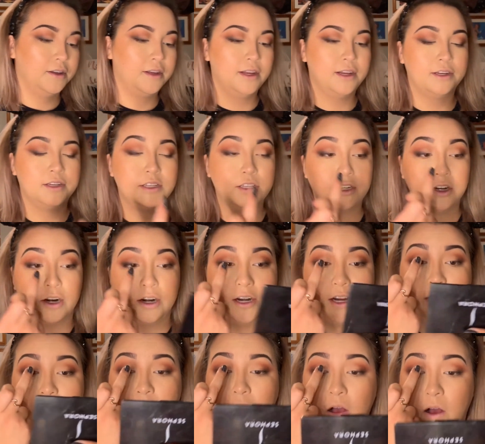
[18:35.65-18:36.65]
and
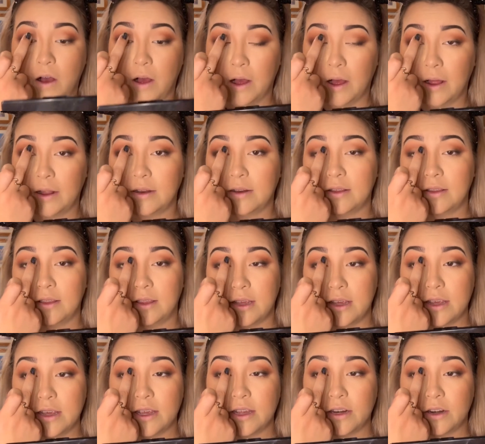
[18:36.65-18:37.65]
starting on
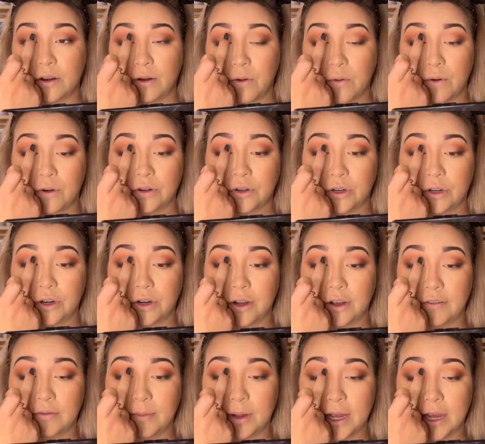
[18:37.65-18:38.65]
the inner corner
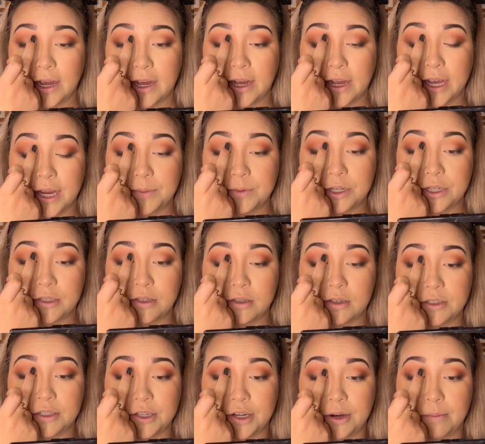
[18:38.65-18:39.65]
of my eye, I'm just
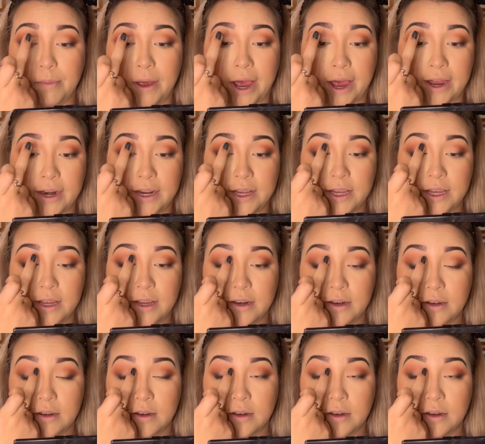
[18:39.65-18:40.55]
going to start patting it.